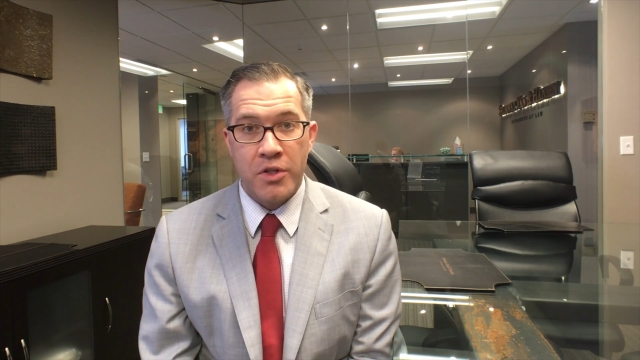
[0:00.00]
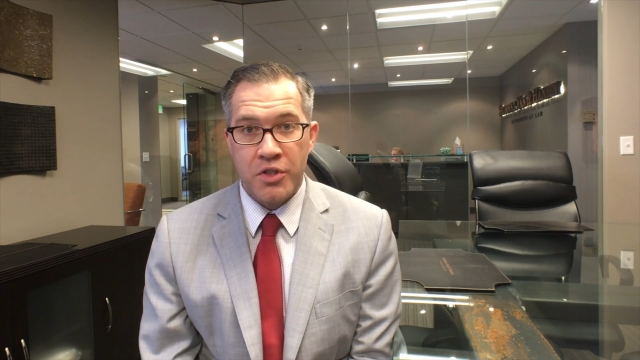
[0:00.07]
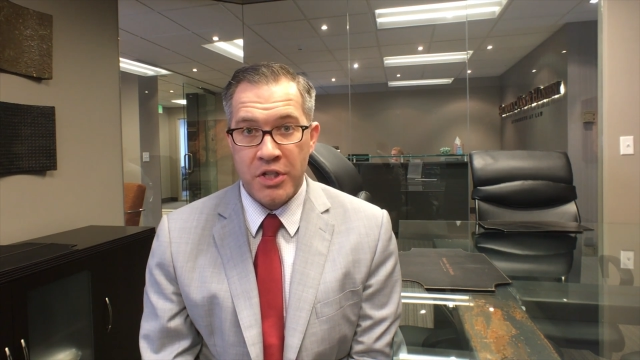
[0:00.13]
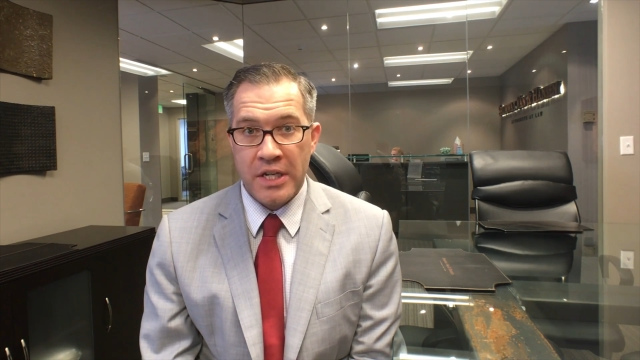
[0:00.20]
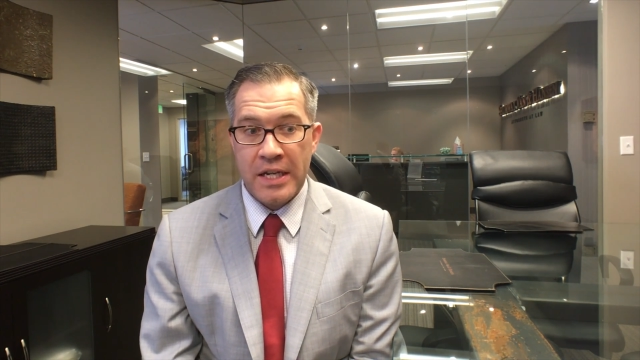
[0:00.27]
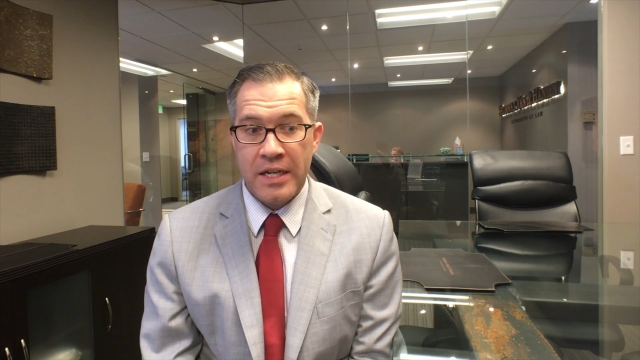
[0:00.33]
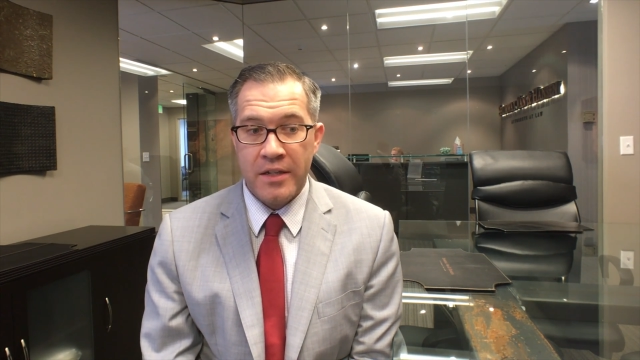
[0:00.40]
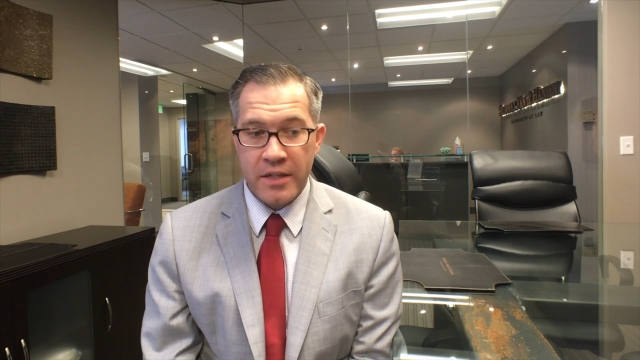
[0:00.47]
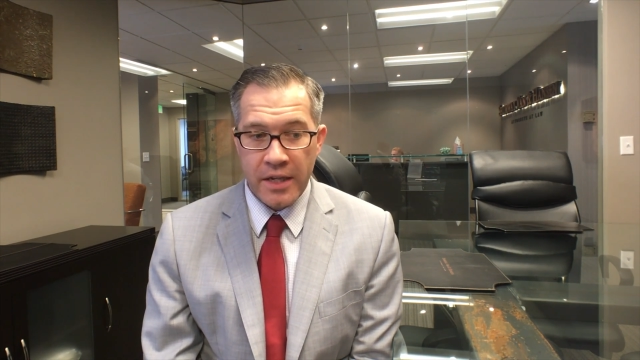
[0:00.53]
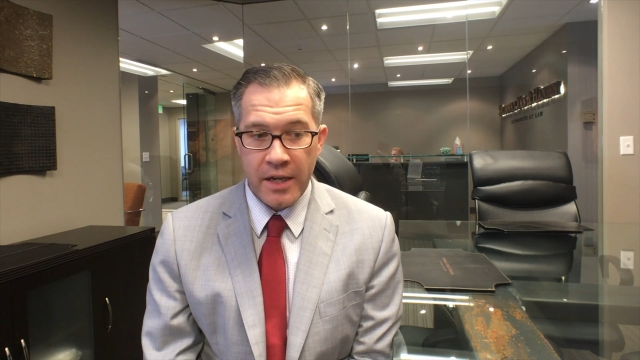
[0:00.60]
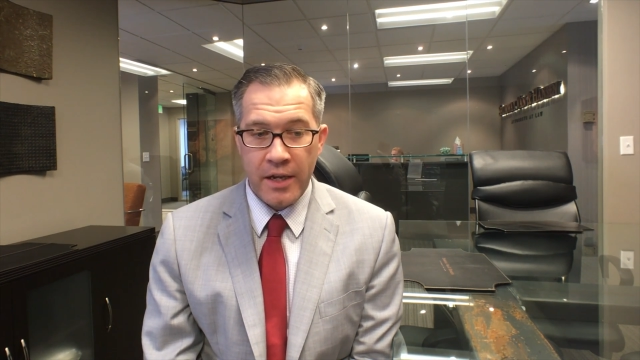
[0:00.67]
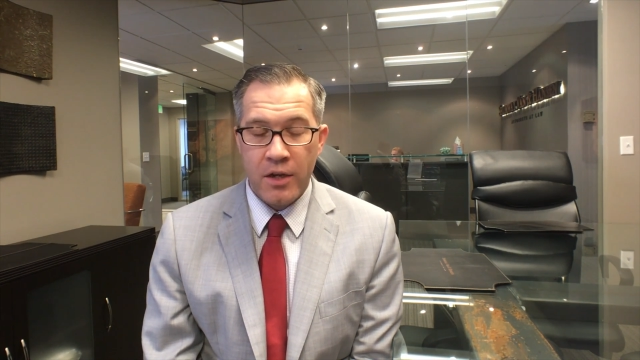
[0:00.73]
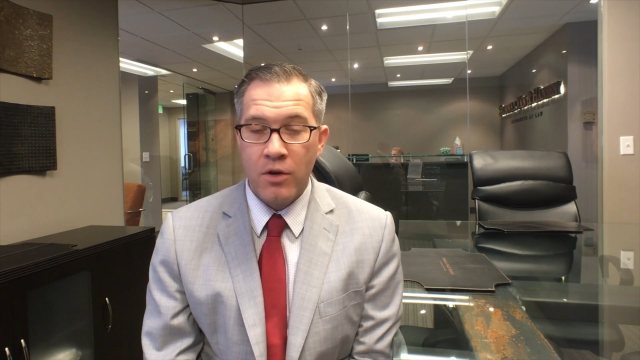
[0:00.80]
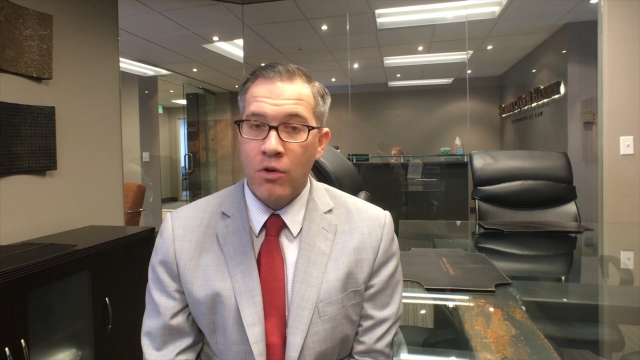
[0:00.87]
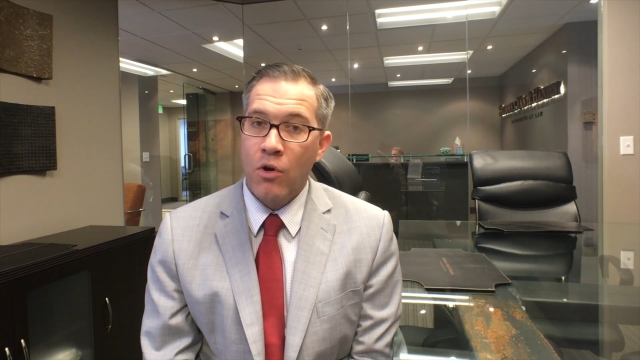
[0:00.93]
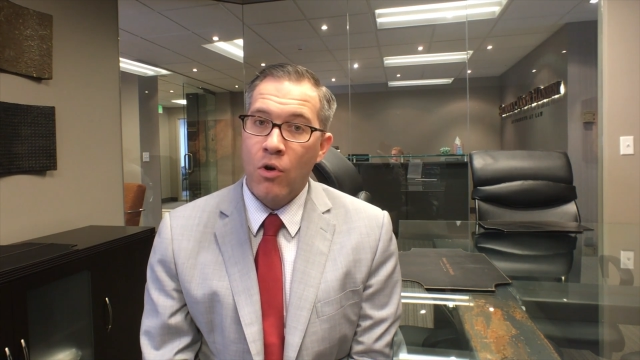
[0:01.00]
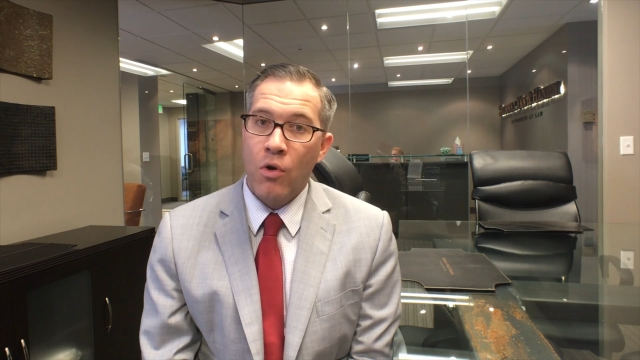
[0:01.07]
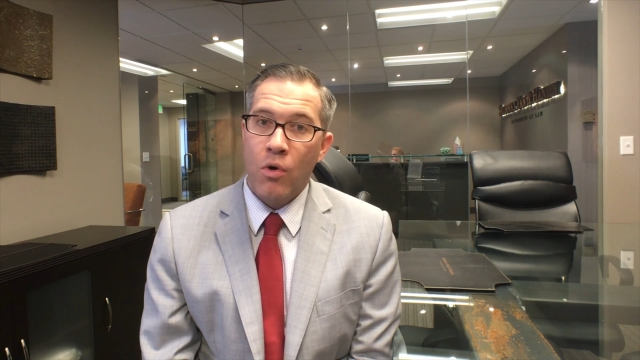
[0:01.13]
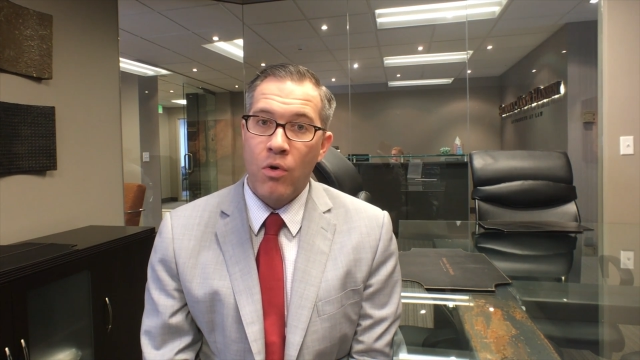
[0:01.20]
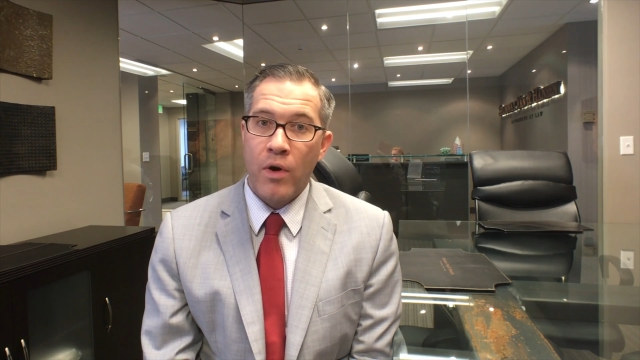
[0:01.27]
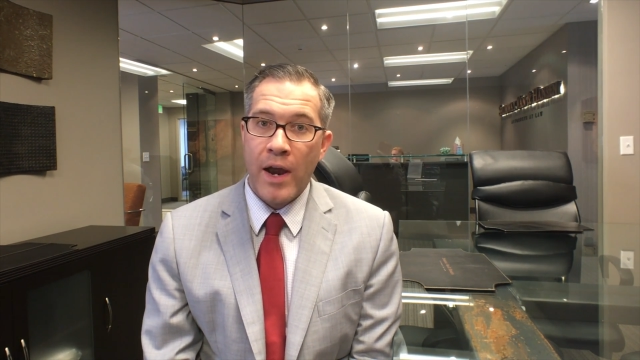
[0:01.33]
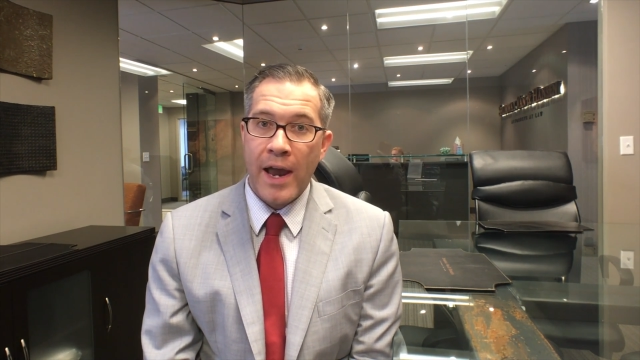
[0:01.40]
GED
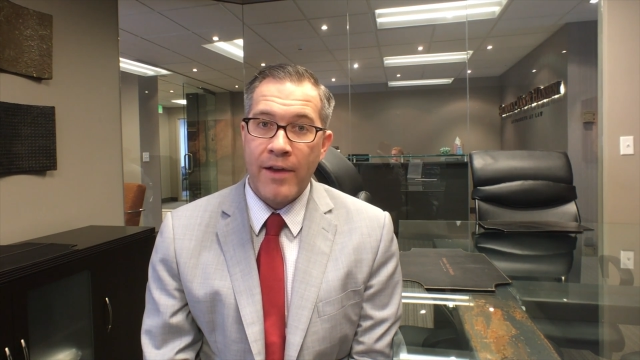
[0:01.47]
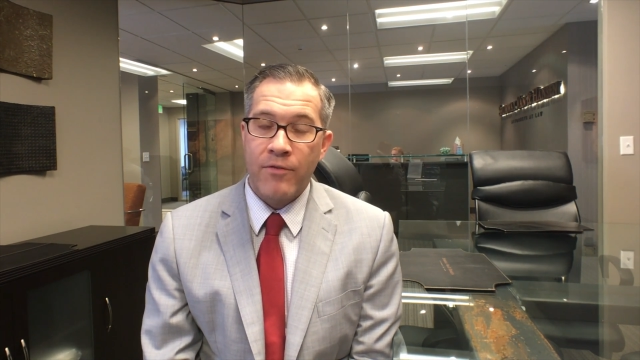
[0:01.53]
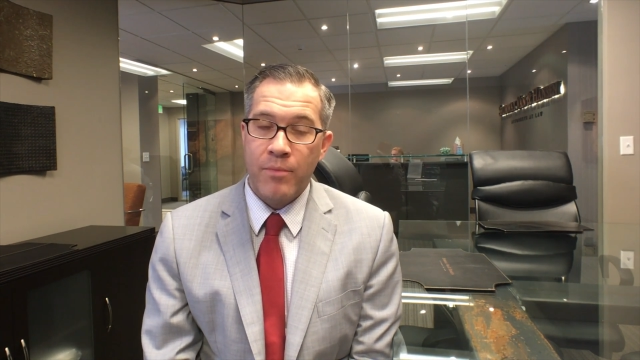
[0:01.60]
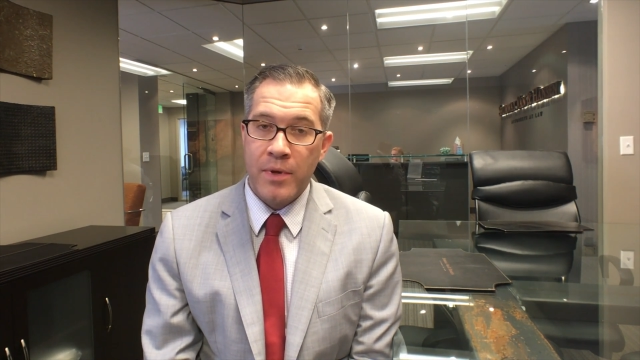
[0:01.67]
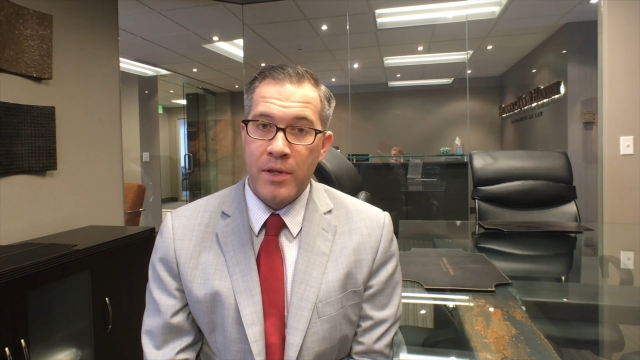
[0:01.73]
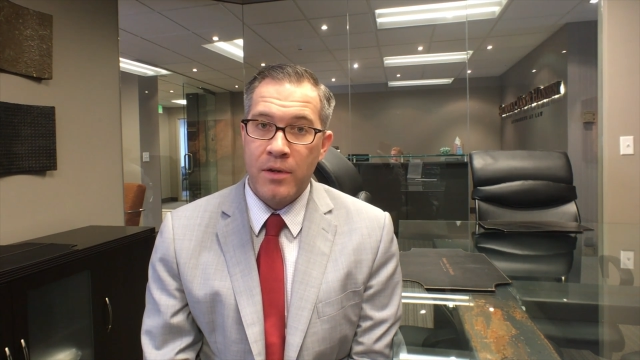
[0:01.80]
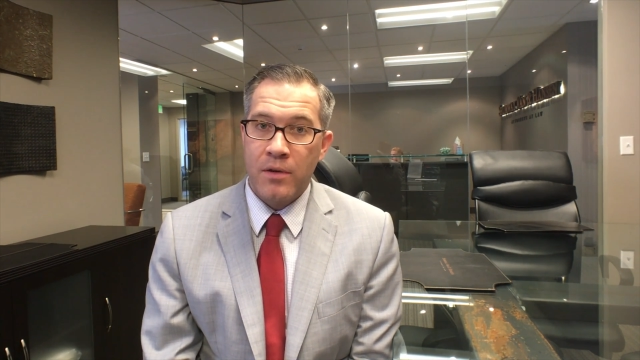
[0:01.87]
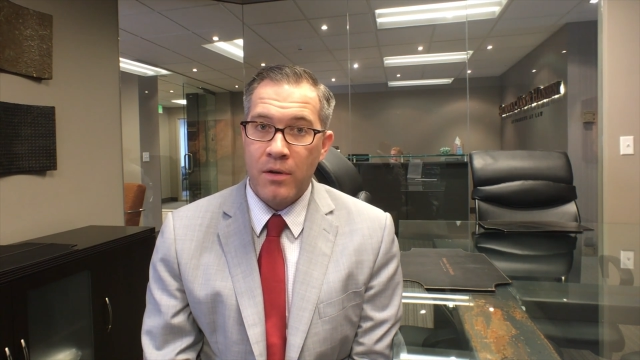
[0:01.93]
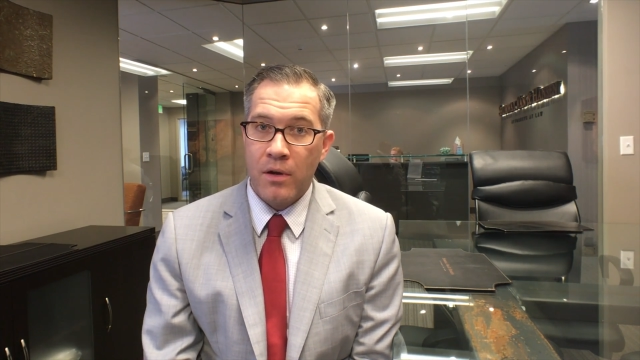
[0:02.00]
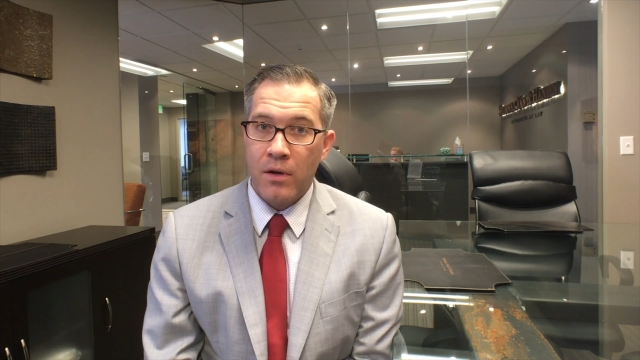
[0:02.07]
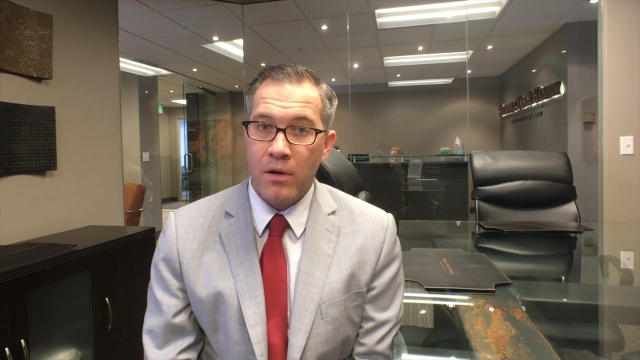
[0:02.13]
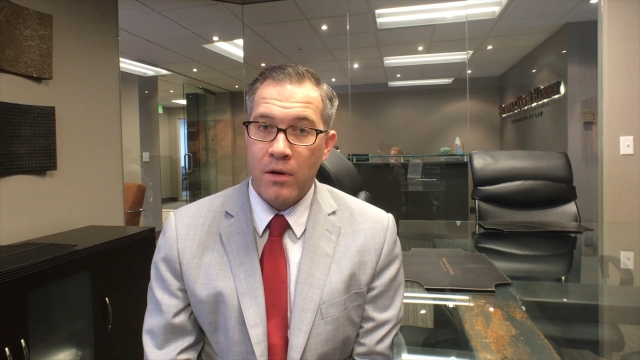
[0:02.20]
or have been